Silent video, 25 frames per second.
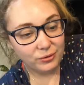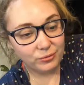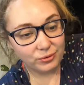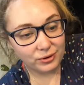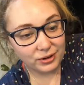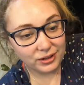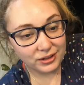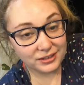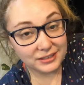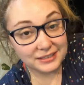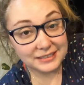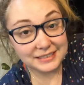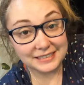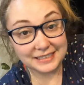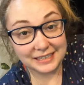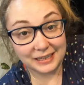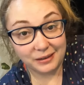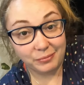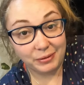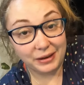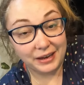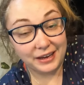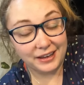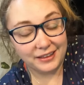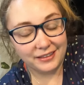We're a little
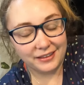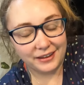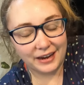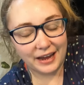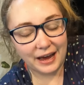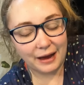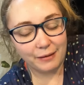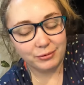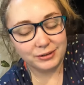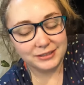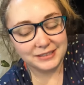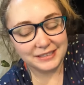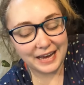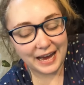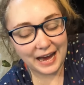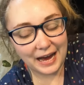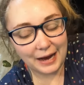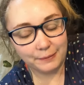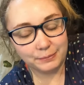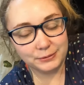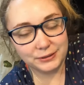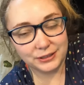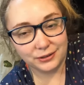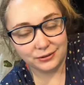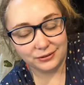sleepy. The nap was
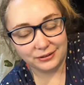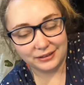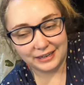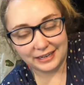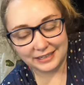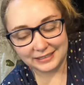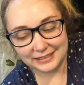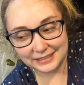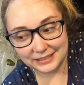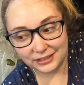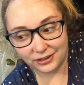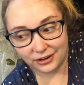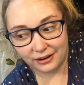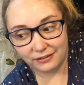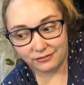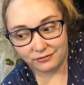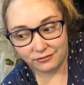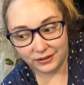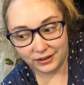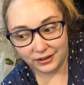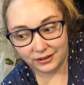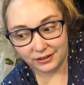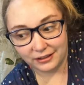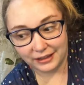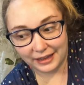absolutely necessary. I
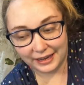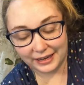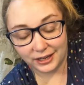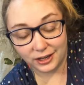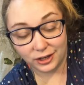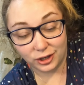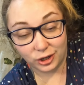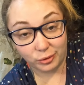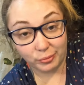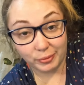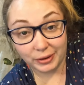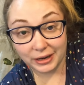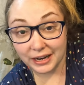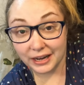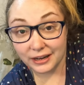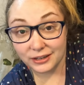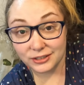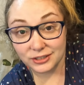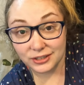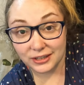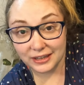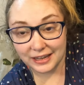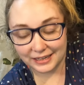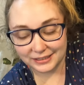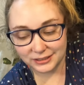feel like a human now,
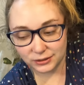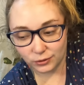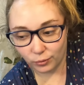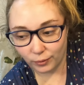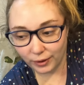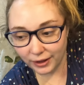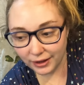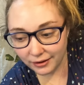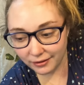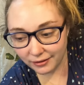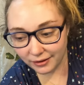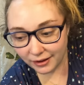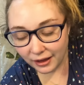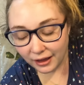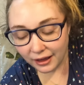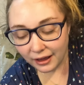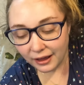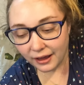so that's a win.